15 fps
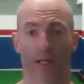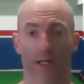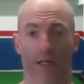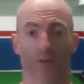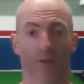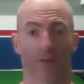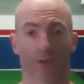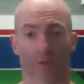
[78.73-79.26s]

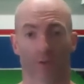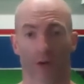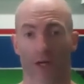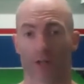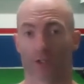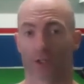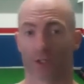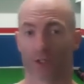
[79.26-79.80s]
If you're in a
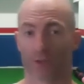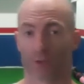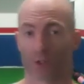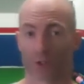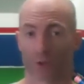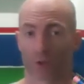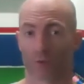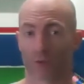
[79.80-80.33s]
rush, you can do a
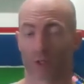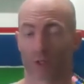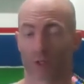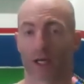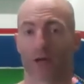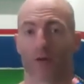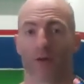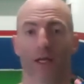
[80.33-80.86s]
shorter
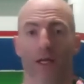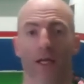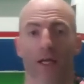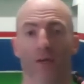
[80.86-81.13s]
workout.